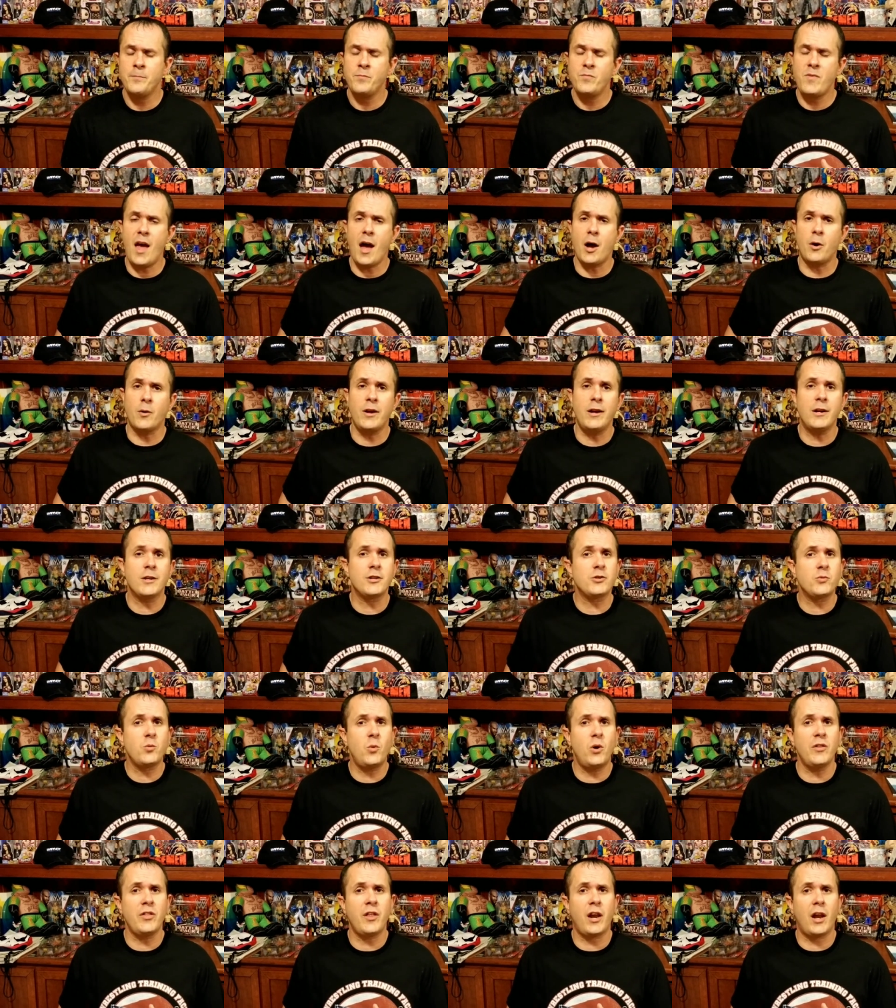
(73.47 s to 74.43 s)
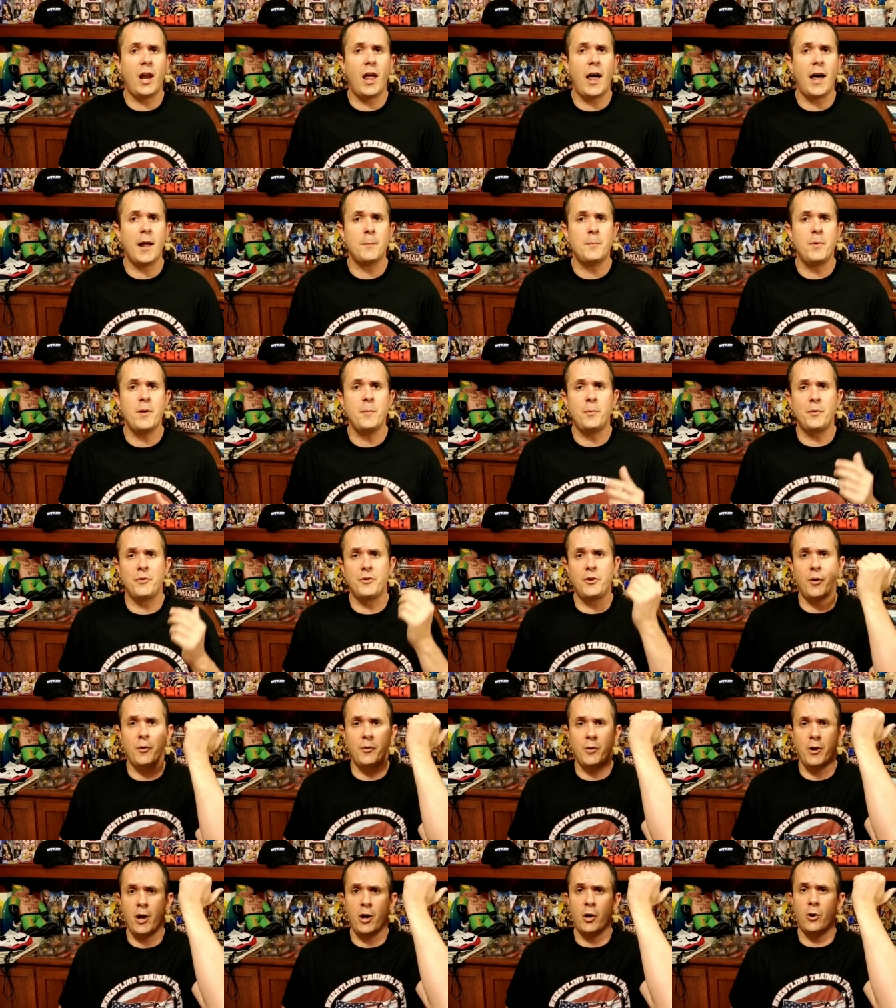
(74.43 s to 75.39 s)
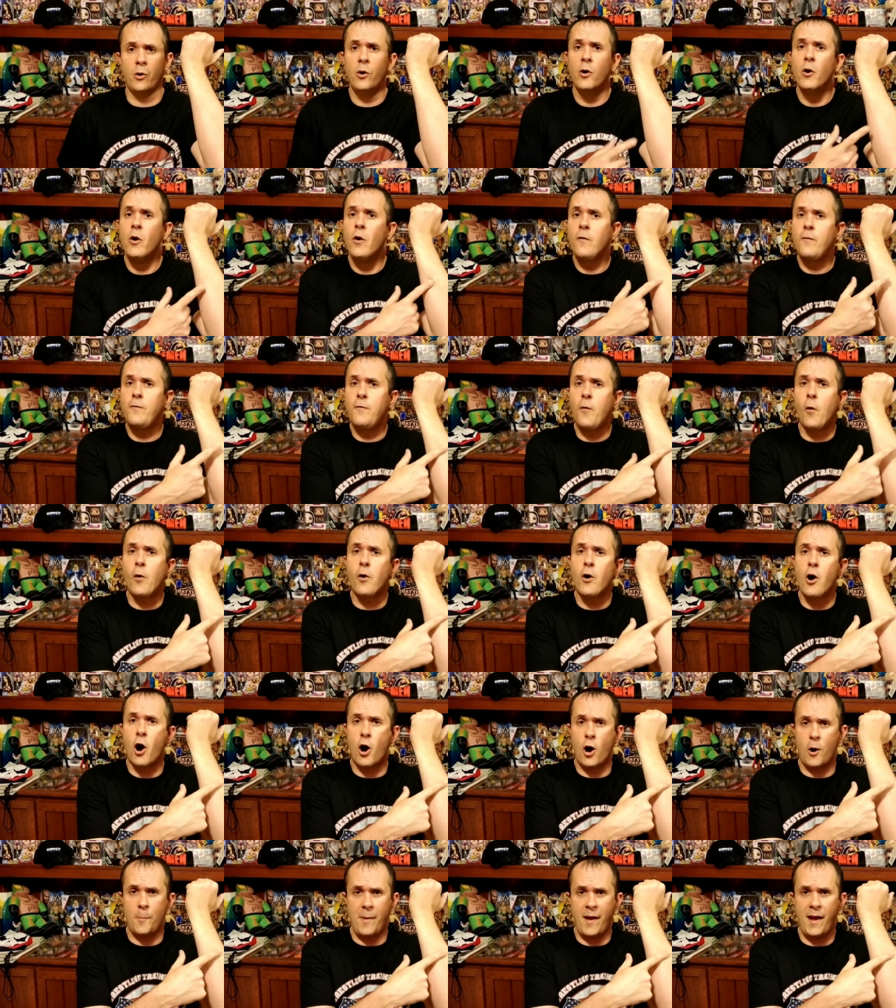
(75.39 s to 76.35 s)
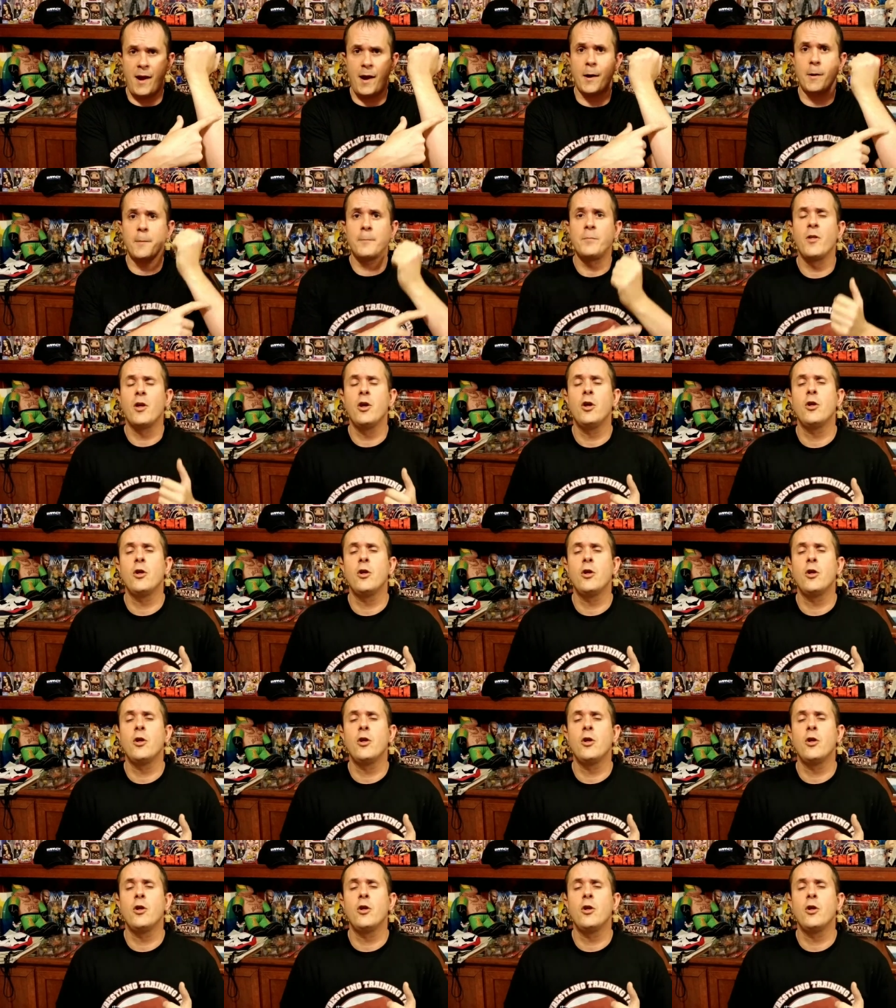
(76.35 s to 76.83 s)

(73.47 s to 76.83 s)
Now, here's one that a lot of people don't know. Forearm hair.